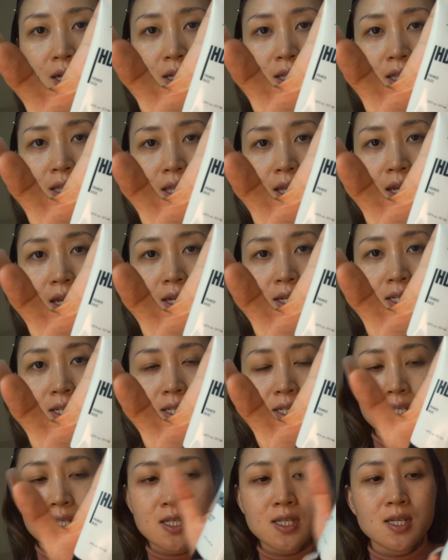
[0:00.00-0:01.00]

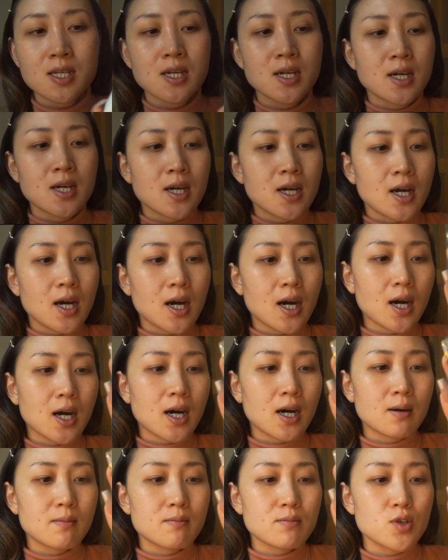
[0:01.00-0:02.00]
NYX
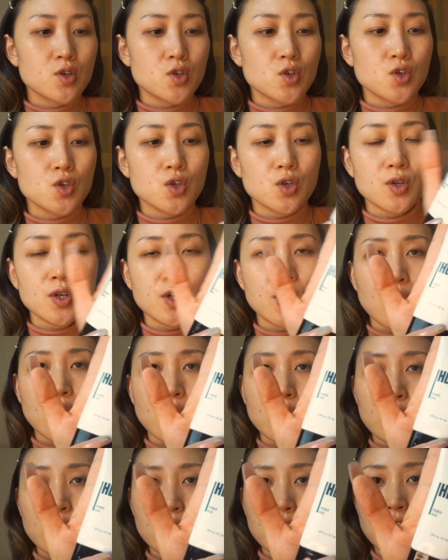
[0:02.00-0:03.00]

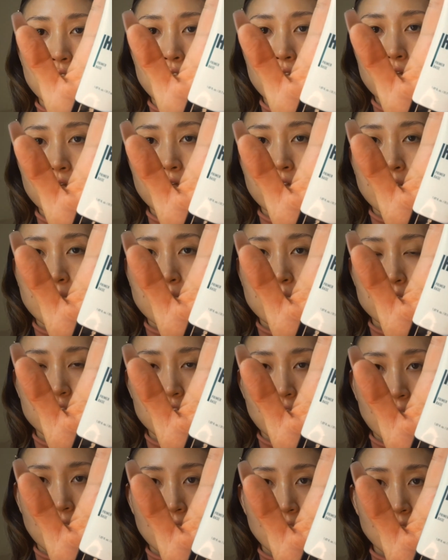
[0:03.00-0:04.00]
Studio
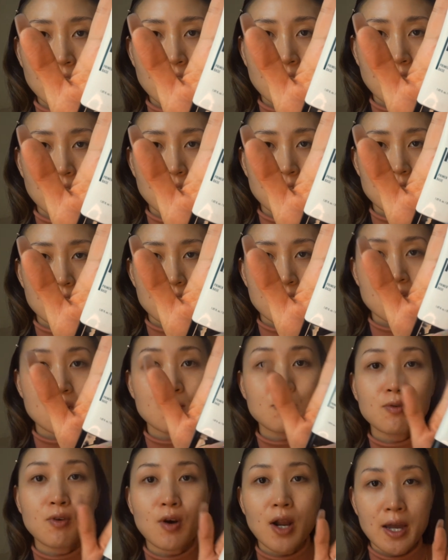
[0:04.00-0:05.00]
Photogenic, and this is a
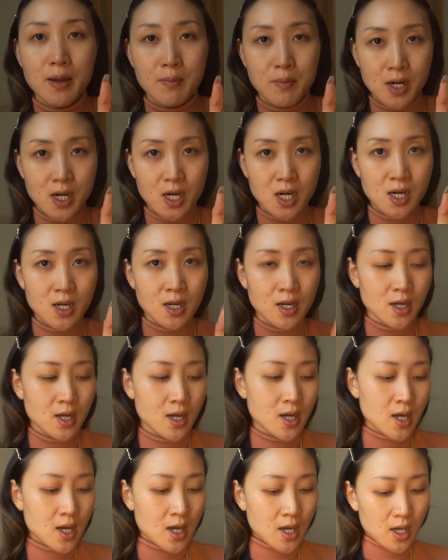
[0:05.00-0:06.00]
primer,
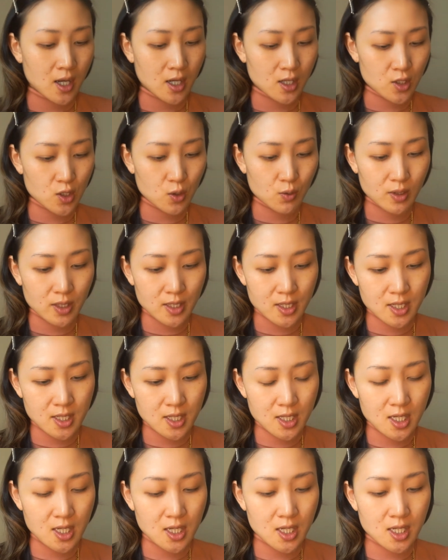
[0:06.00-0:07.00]
and you will
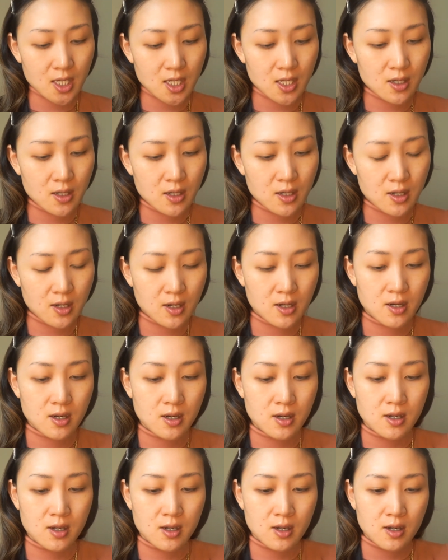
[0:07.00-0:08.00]
see
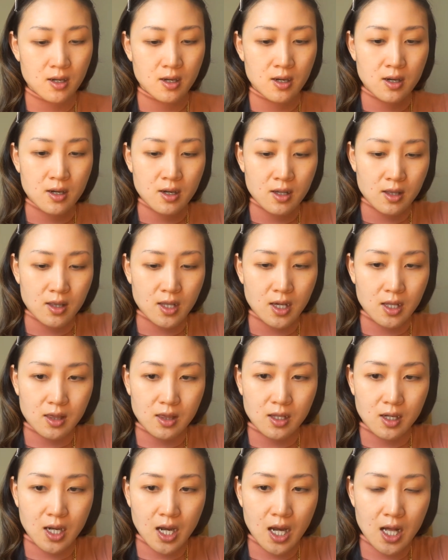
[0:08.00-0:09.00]
that
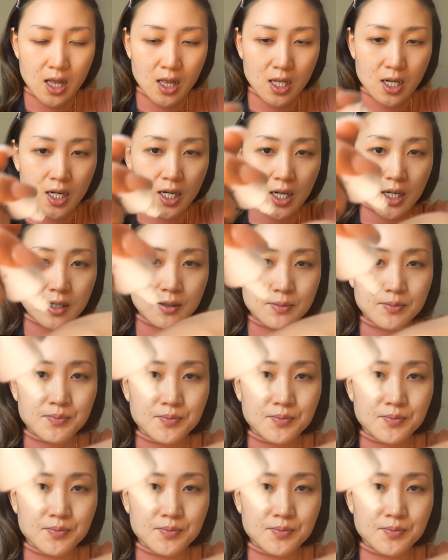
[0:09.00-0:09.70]
the color